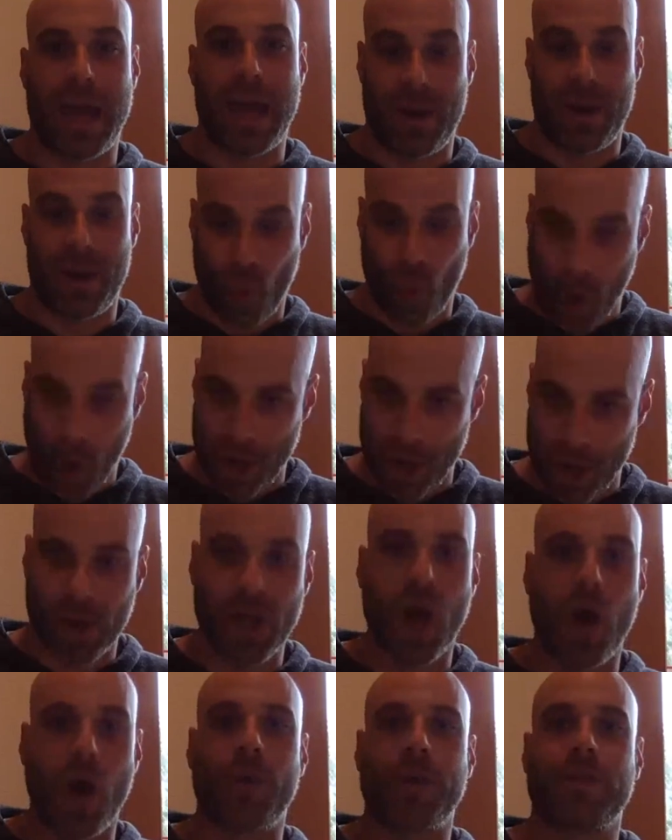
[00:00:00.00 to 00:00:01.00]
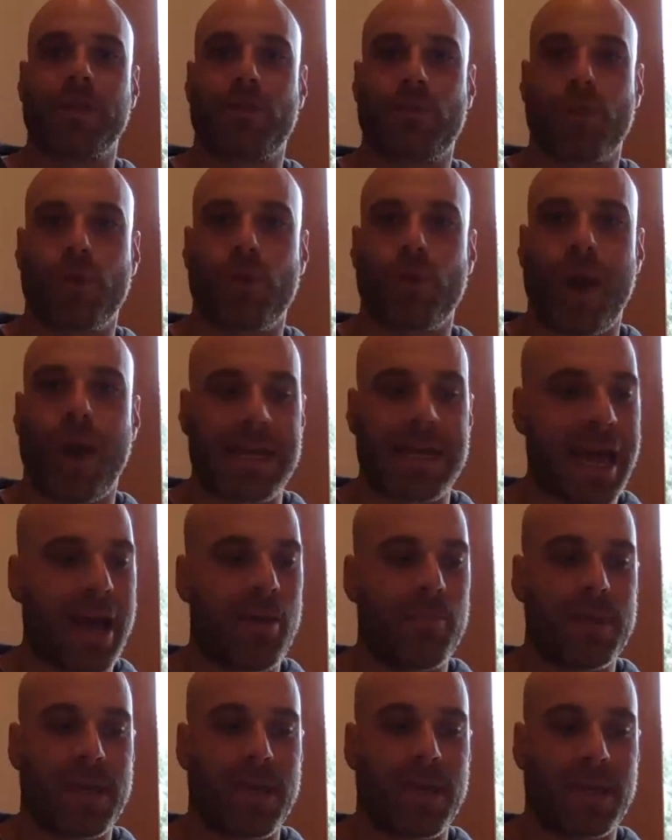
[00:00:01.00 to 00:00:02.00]
And what you're going through right now,
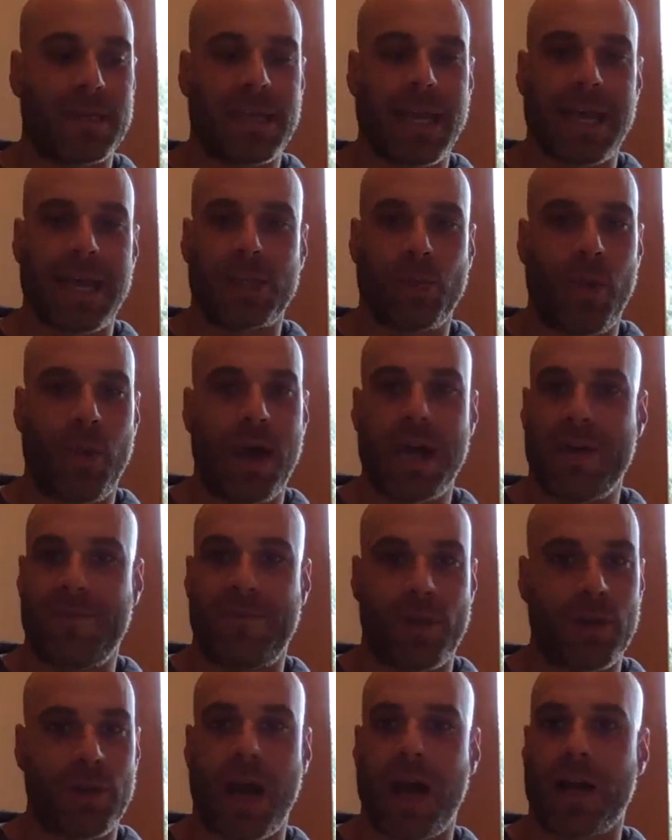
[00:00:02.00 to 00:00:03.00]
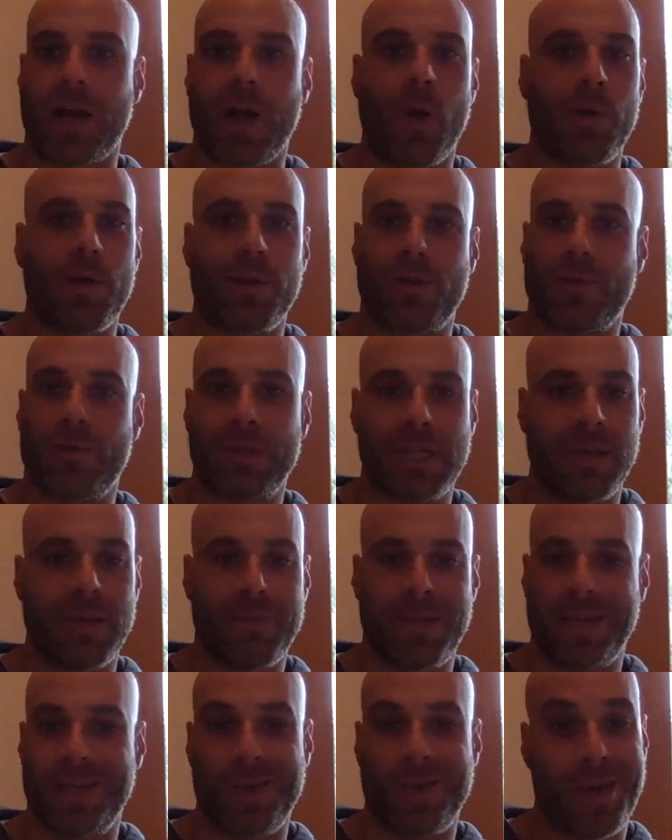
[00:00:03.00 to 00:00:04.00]
because guess what? If you're not going through
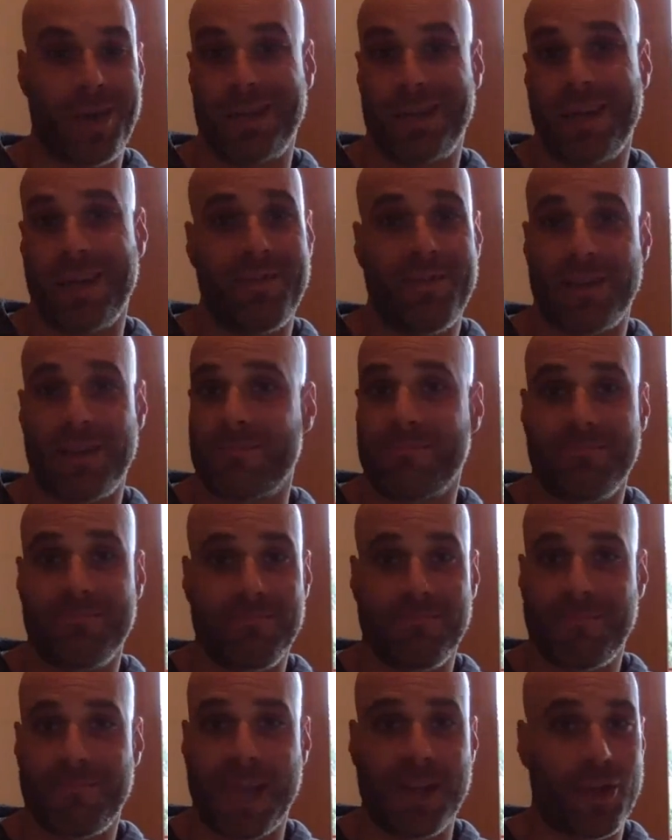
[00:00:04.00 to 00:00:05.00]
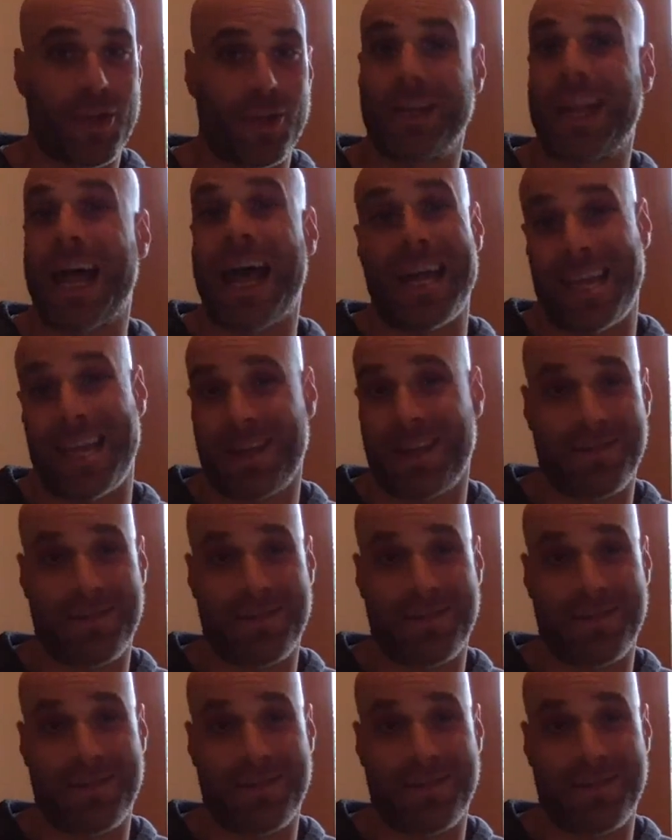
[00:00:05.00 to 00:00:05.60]
something, you ain't living, and you're lying.